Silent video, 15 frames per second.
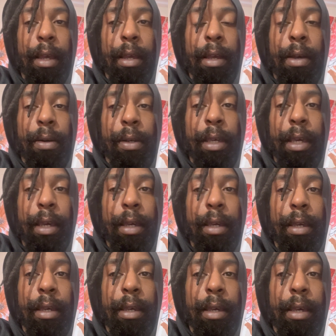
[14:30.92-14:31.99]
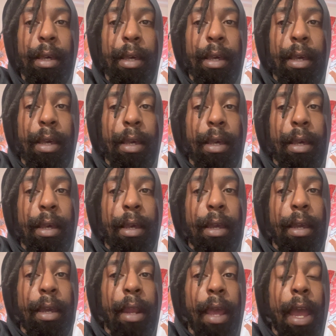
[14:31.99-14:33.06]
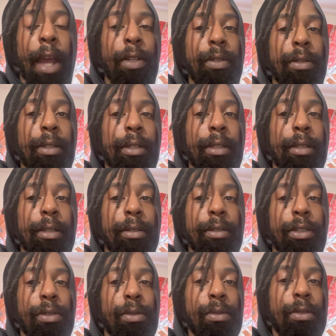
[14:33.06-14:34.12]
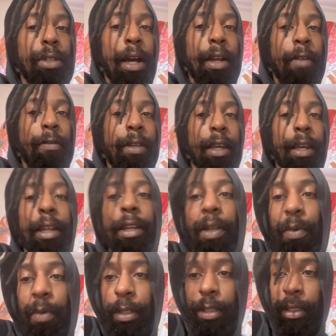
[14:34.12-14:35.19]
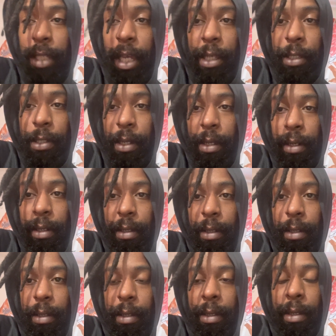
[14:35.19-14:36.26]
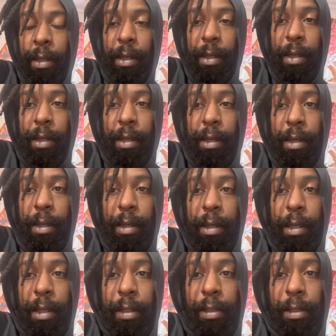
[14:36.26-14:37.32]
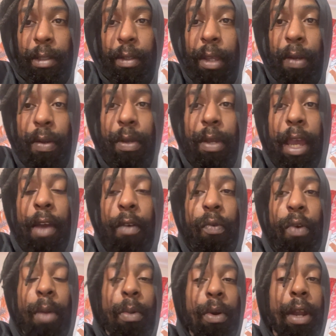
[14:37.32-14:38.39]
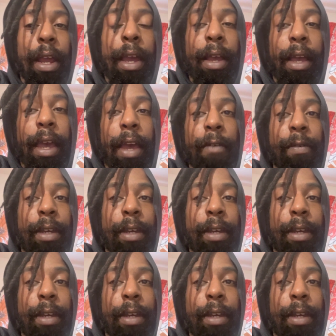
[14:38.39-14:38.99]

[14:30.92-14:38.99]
Okay. And actually, John F. Kennedy was assassinated. So then you have Robert F.